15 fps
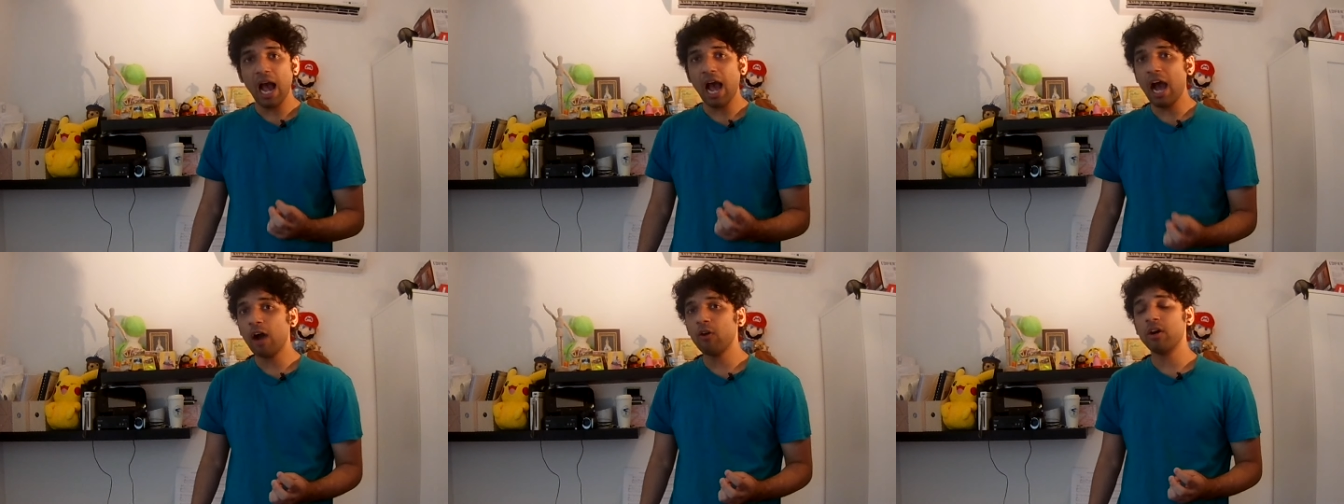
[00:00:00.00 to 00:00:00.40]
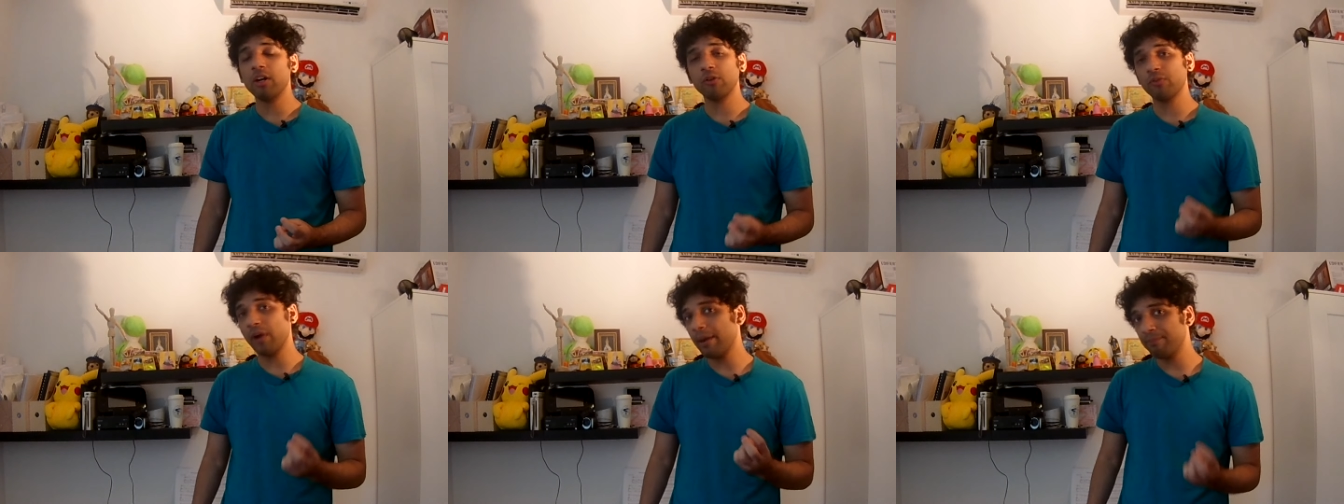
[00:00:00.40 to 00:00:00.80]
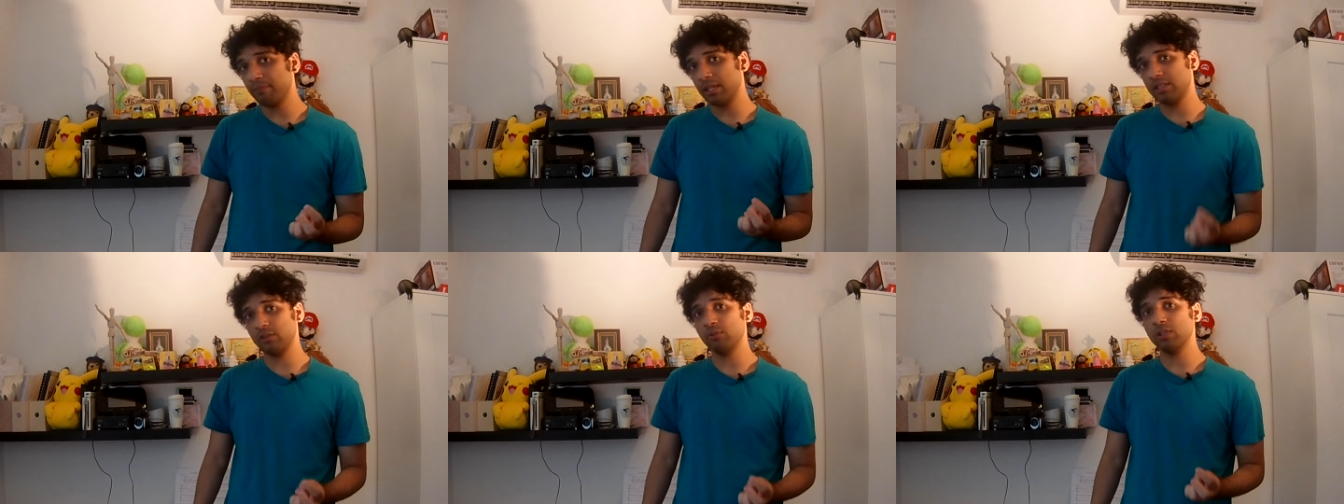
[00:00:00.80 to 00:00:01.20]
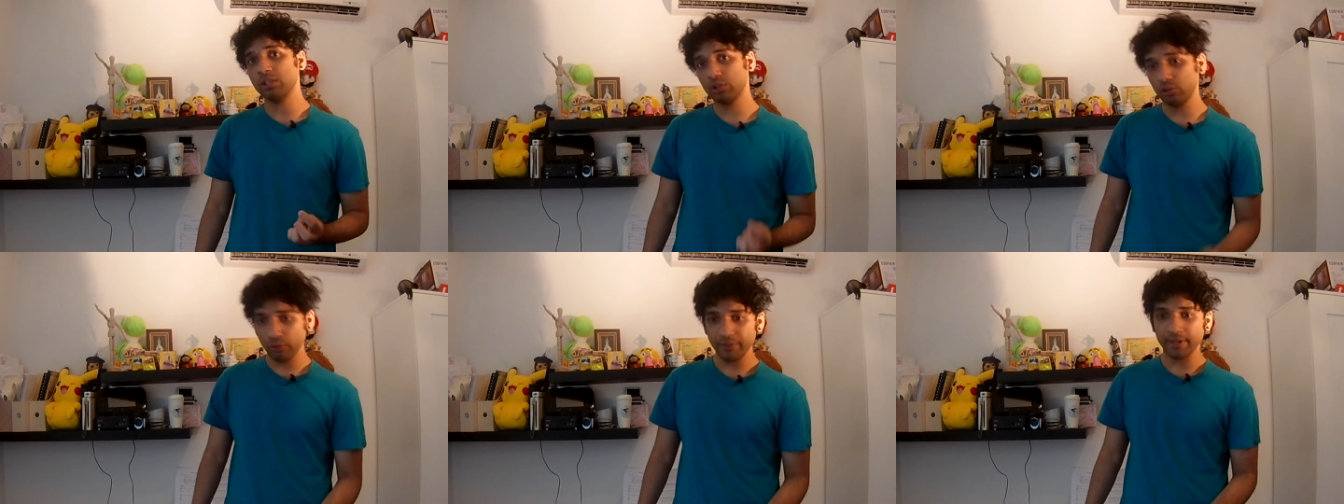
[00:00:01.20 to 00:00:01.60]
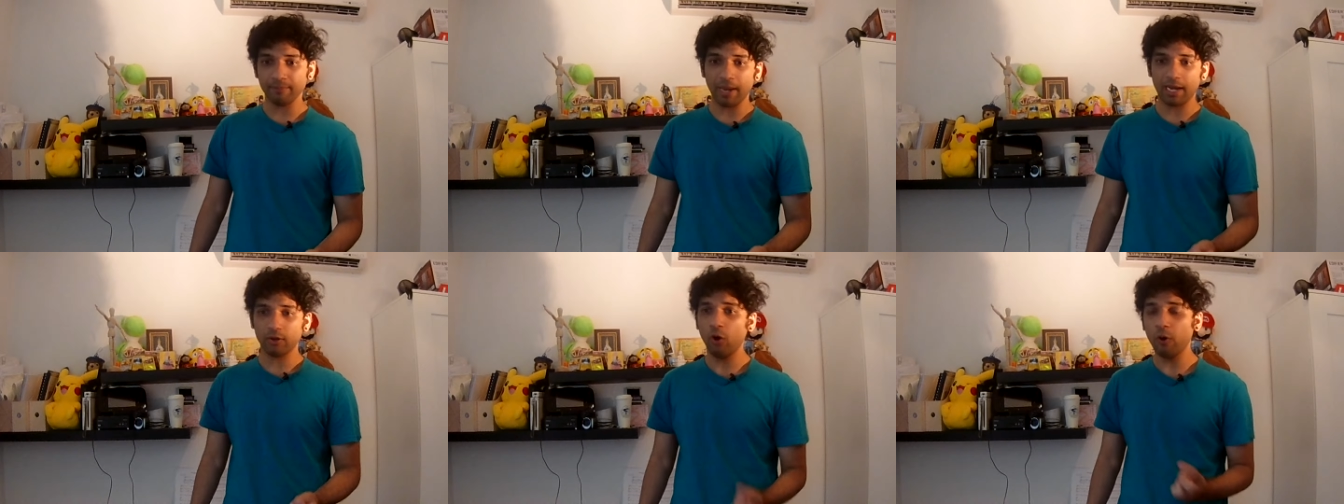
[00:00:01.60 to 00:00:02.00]
how her grandmother was doing
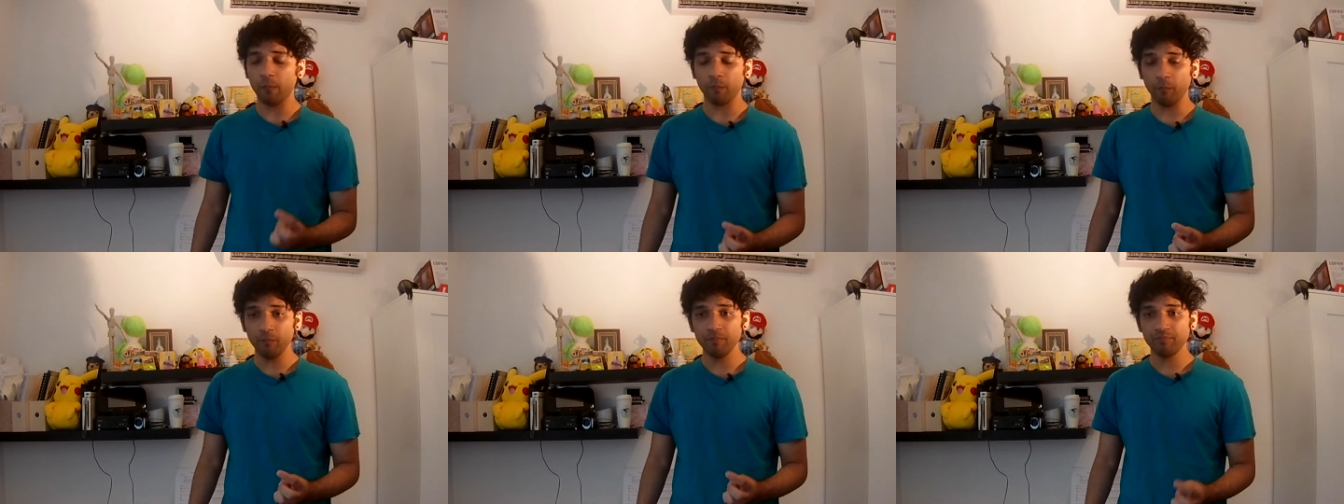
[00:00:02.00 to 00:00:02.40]
back home.